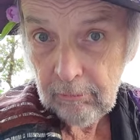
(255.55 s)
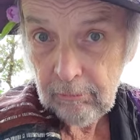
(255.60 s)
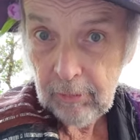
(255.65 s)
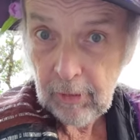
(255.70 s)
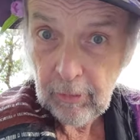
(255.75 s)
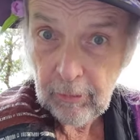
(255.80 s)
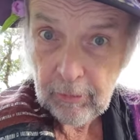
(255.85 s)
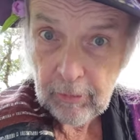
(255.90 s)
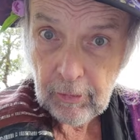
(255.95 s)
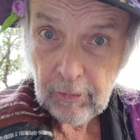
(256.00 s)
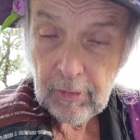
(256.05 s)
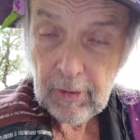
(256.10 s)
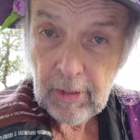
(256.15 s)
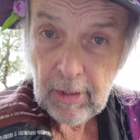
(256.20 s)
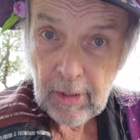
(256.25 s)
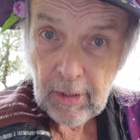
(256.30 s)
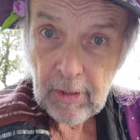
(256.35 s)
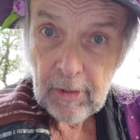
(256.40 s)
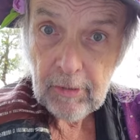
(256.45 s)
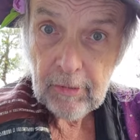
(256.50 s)
Well, there
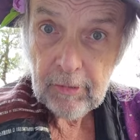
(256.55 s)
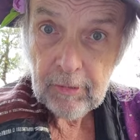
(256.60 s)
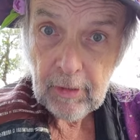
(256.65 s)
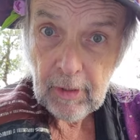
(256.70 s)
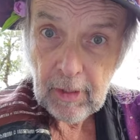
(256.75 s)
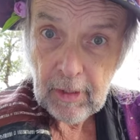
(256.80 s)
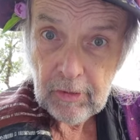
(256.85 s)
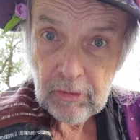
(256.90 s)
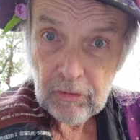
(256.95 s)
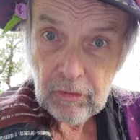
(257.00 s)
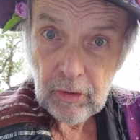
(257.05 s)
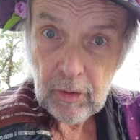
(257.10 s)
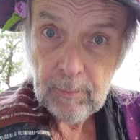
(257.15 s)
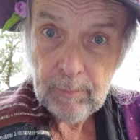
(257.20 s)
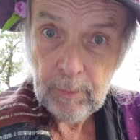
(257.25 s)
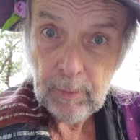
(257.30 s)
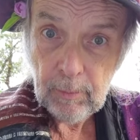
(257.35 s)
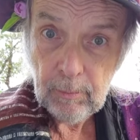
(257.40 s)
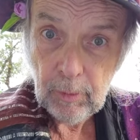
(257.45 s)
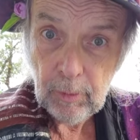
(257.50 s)
is a
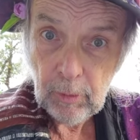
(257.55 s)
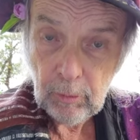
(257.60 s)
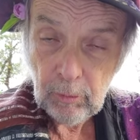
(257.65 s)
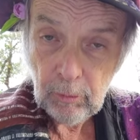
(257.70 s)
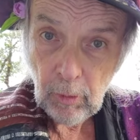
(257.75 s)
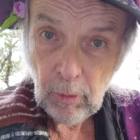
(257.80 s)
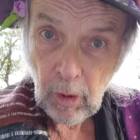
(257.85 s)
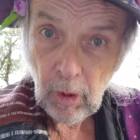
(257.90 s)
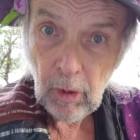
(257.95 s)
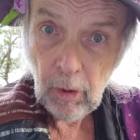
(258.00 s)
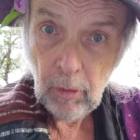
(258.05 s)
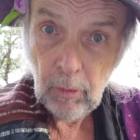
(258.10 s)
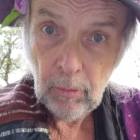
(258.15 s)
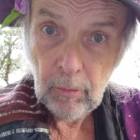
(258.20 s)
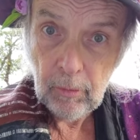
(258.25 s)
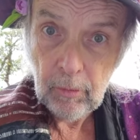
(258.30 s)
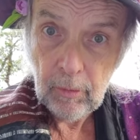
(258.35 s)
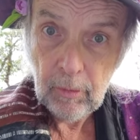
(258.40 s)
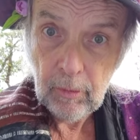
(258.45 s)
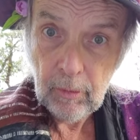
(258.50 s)
jeepable
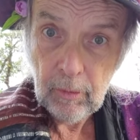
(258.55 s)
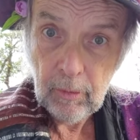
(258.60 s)
road.